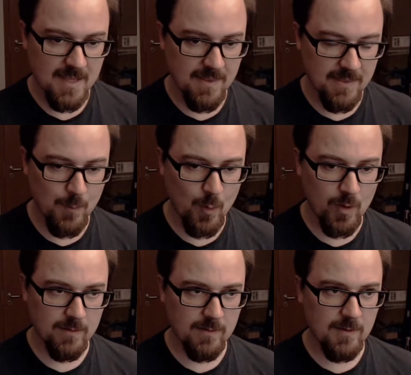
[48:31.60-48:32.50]
the
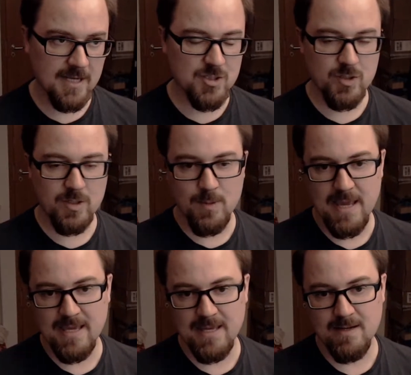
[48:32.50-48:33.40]
more extreme you
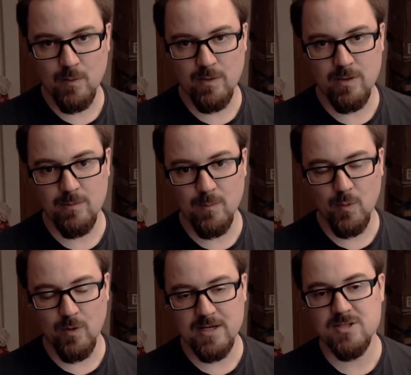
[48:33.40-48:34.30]
make it, or the
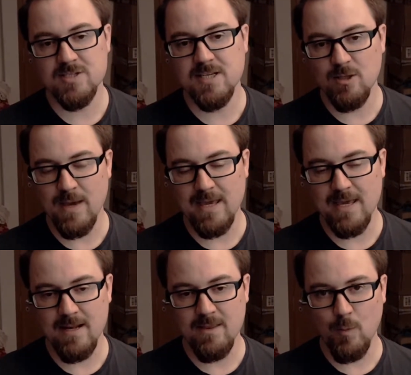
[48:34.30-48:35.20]
more interesting you make
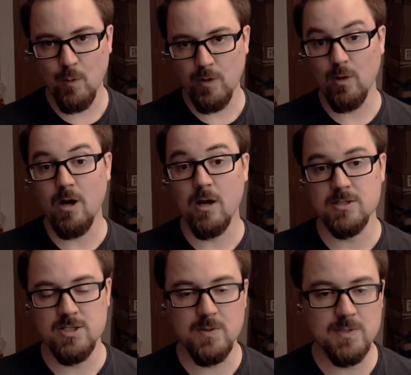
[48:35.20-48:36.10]
it, the more it will
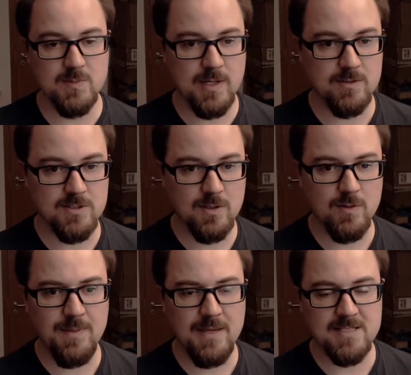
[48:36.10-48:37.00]
cost you as well. So
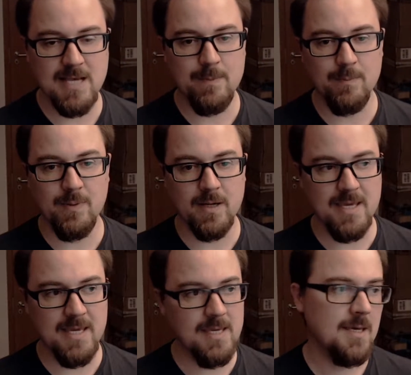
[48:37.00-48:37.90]
it being
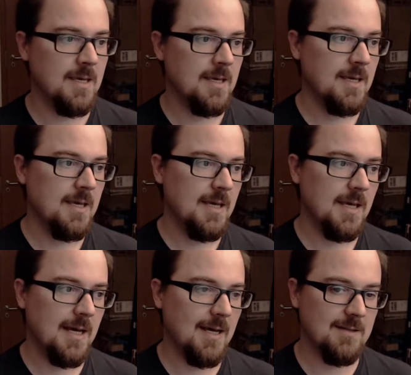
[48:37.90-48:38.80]
cyberpunky
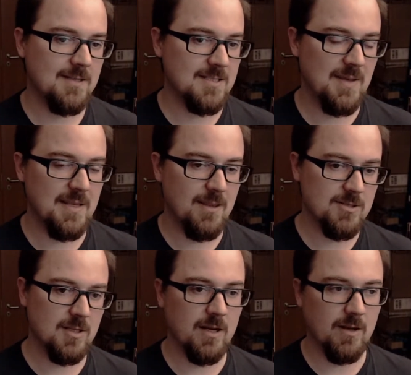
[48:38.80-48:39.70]
does mean that
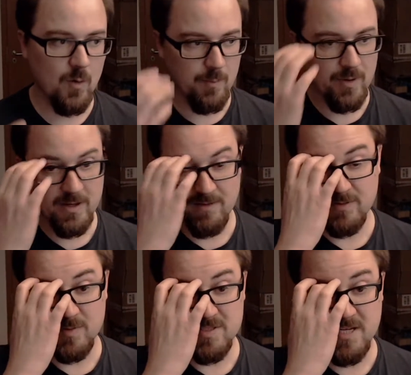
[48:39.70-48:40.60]
there's a lot of corporate
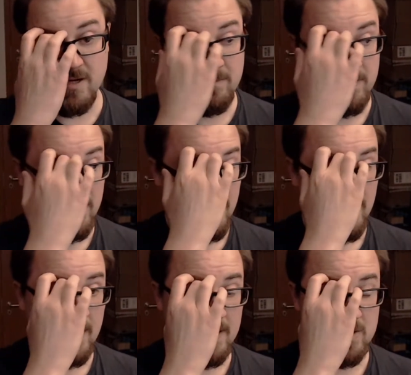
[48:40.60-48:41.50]
influence here.
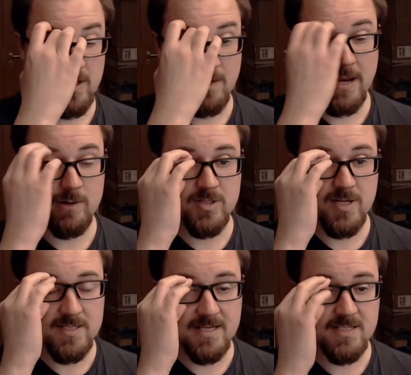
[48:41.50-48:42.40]
So a lot of
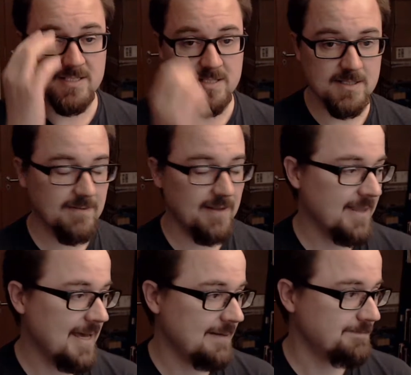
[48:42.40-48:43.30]
microtransactions and stuff
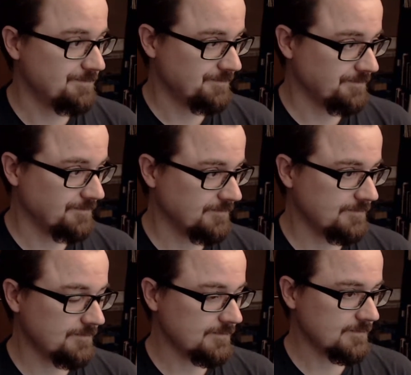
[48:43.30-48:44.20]
like that.
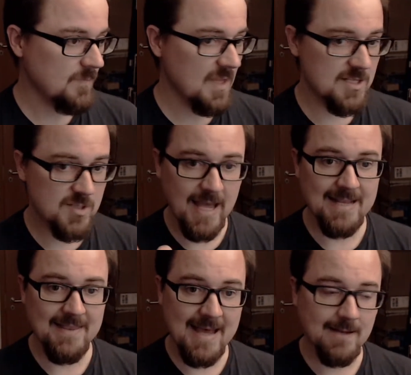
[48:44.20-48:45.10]
So I
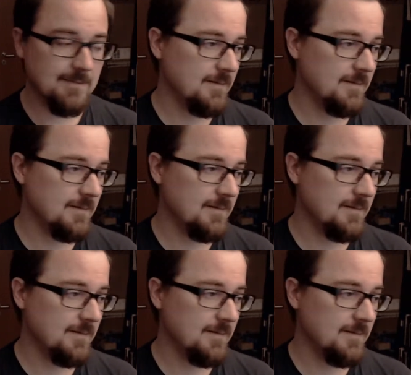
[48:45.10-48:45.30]
added that.